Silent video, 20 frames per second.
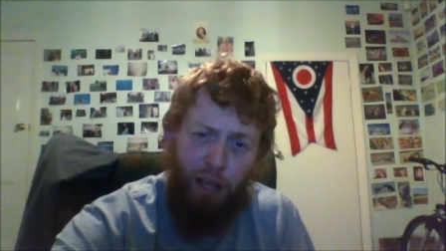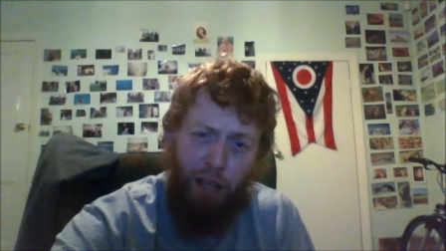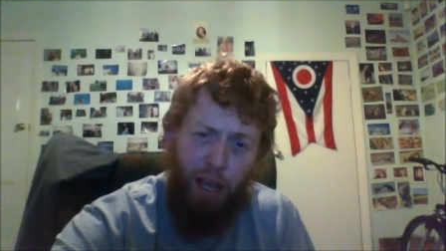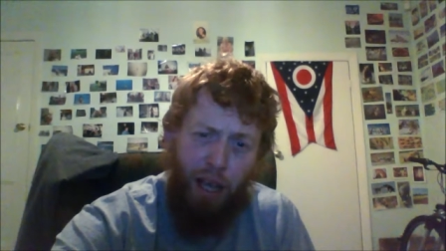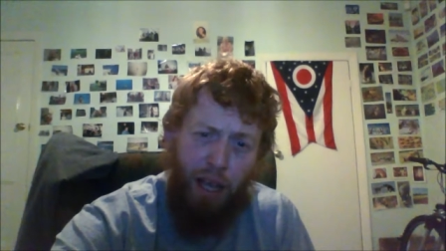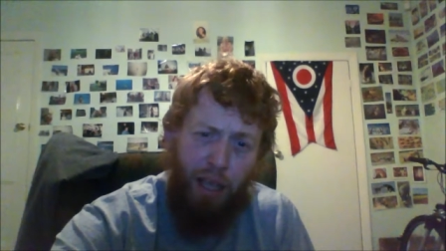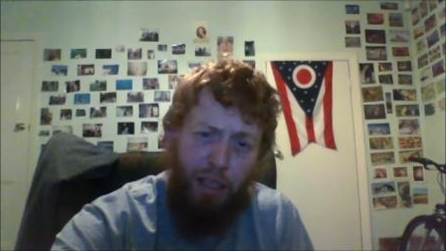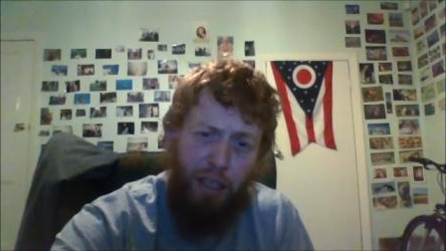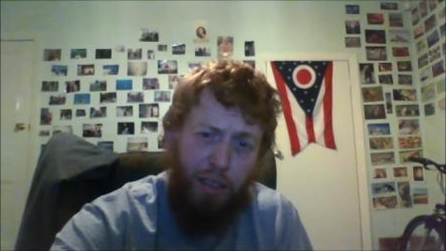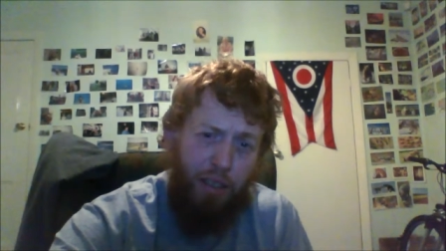
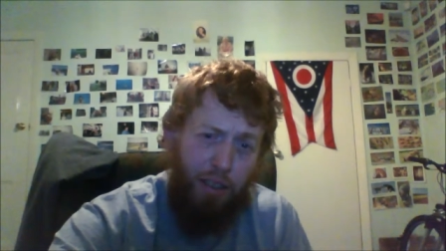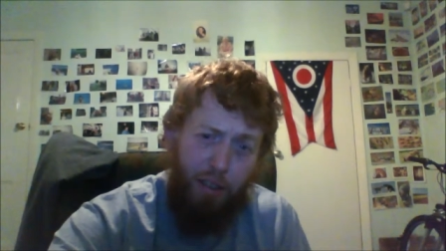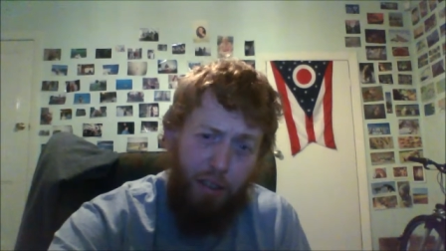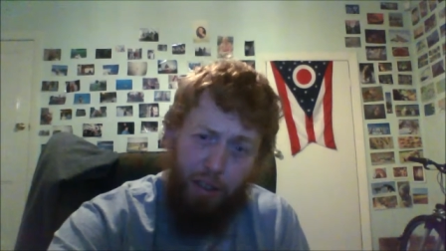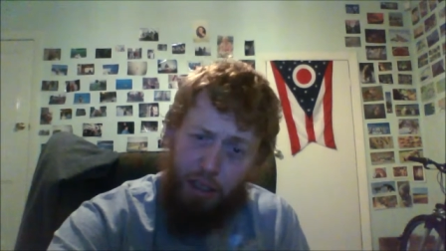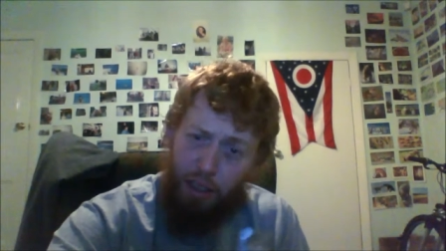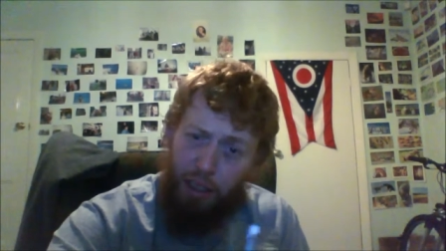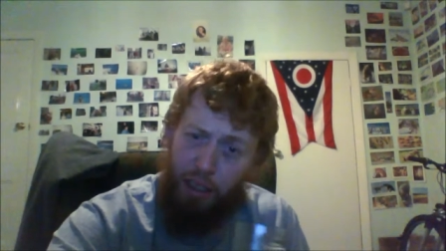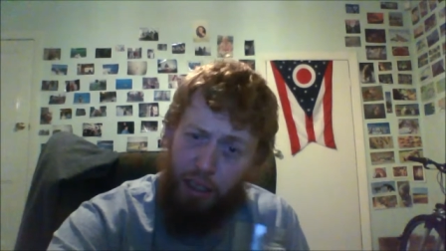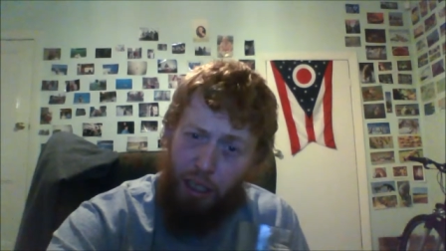And
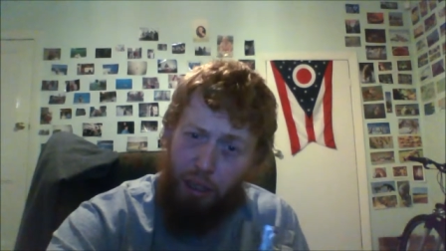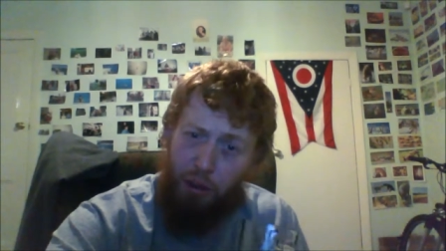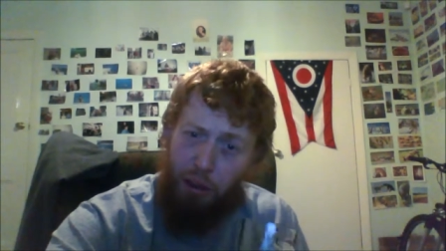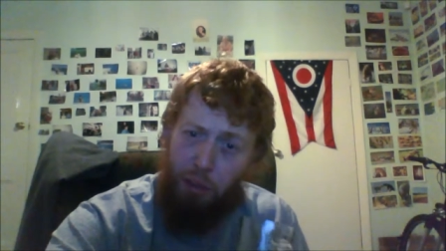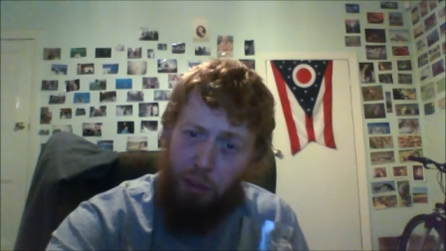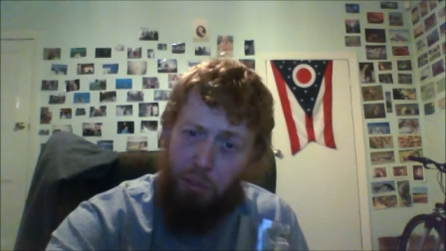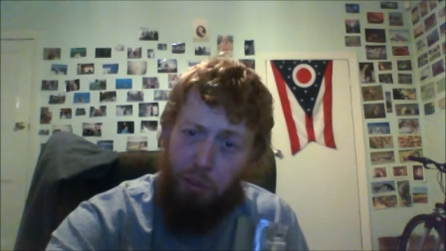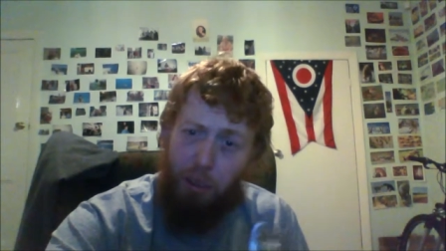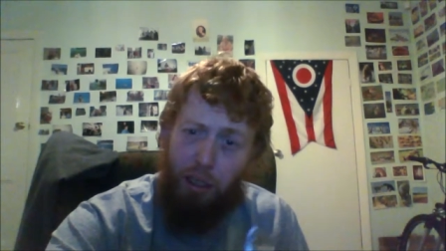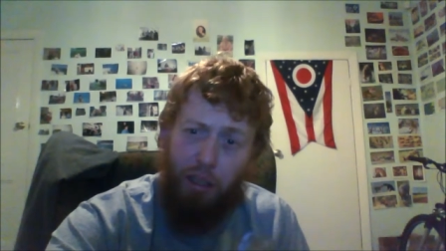check out this
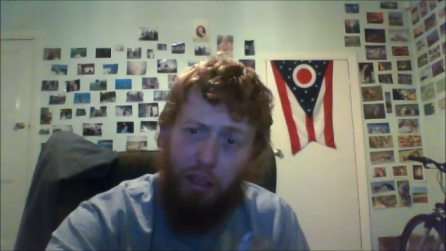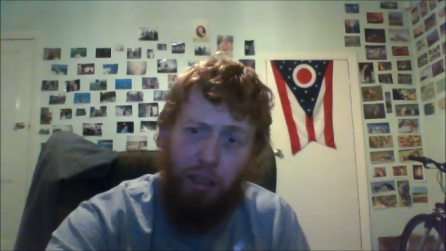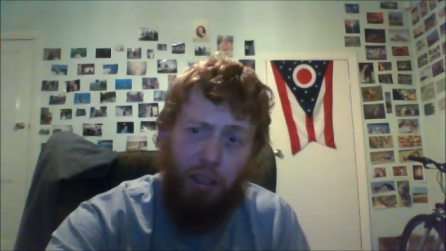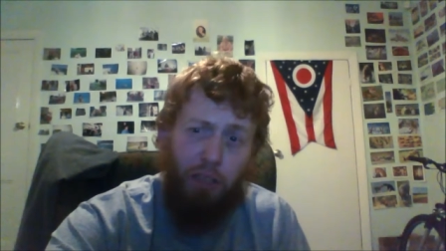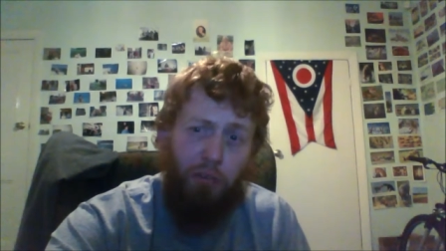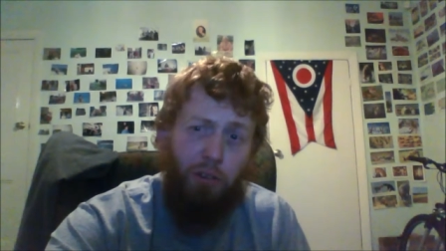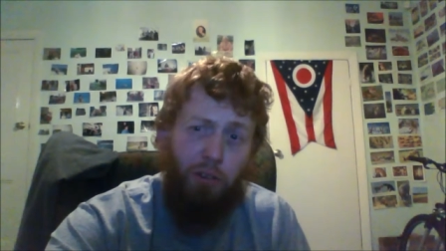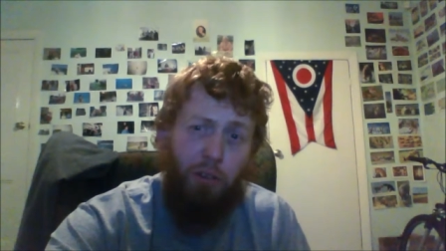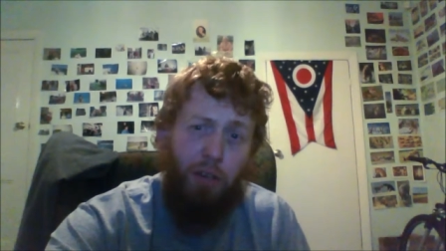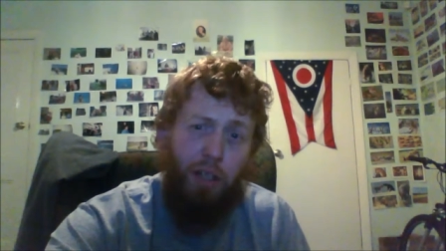beer.
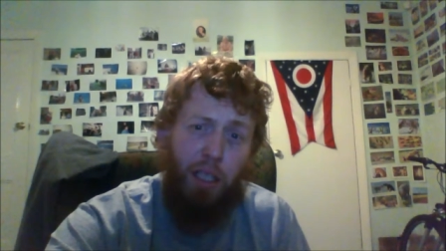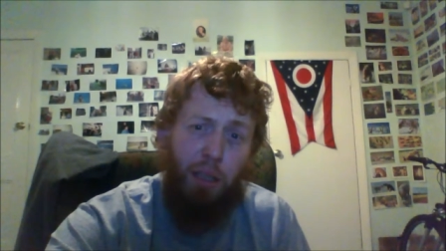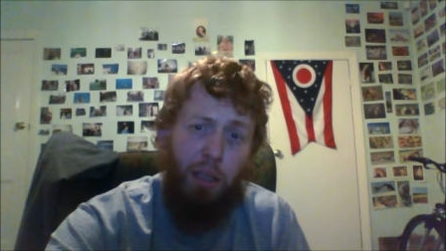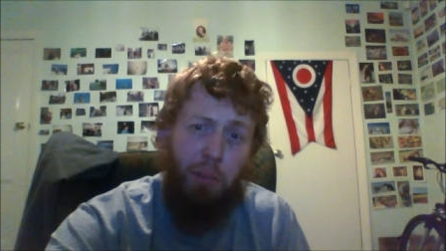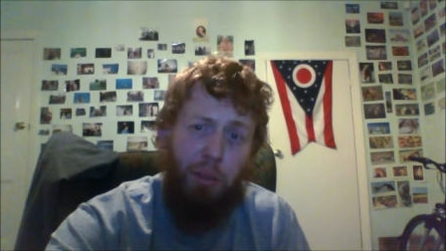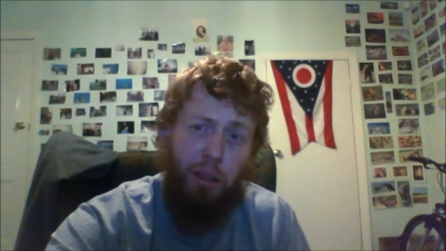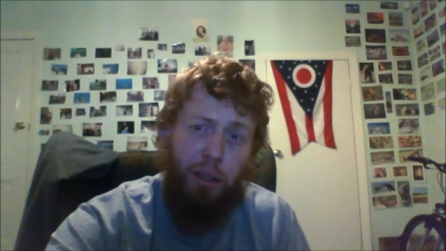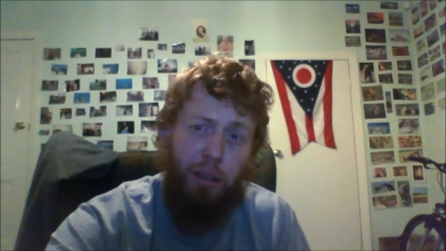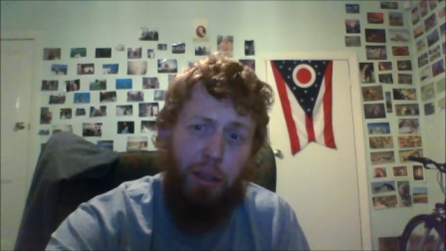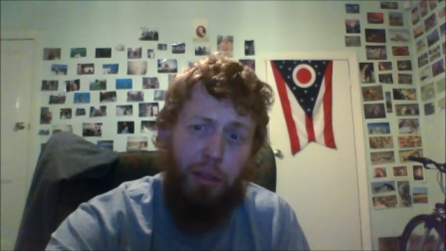It's very nice
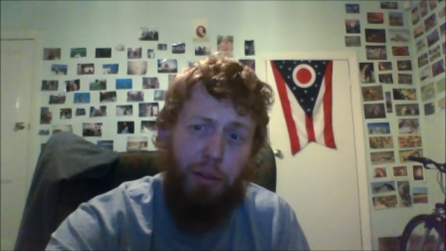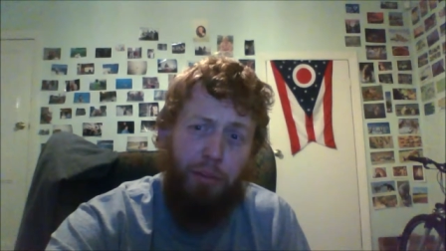beer.